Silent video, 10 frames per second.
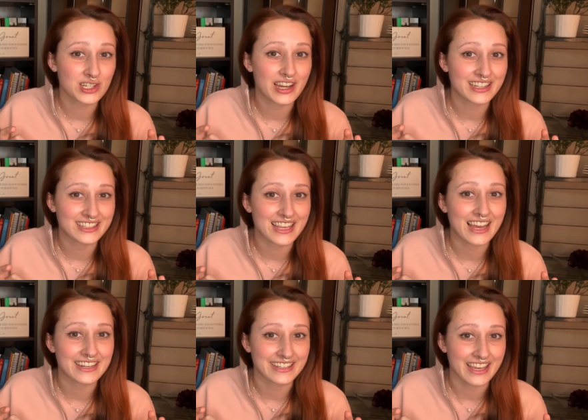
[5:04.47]
on at the
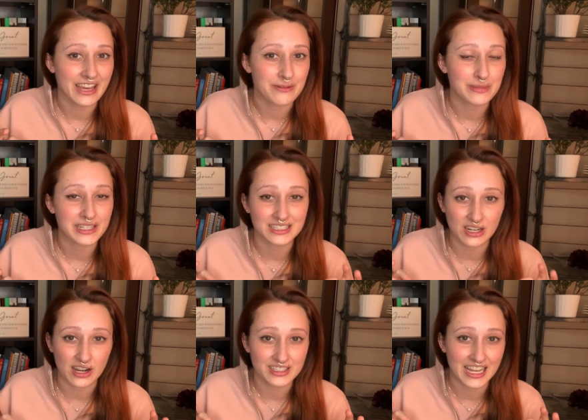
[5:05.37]
end again, because
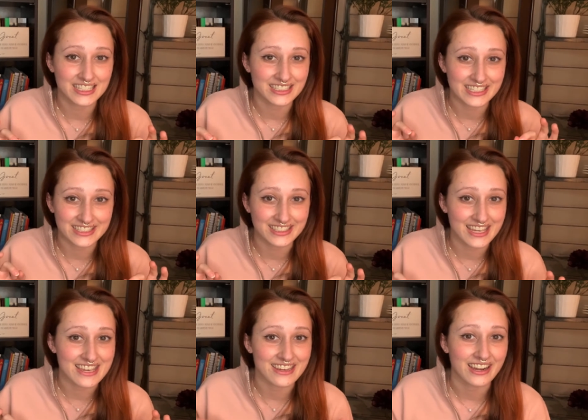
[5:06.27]
context is
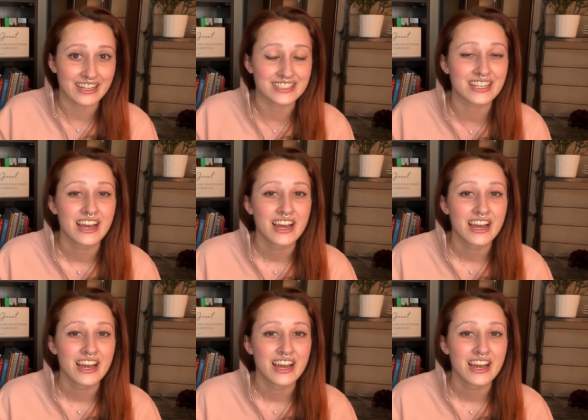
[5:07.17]
key, guys.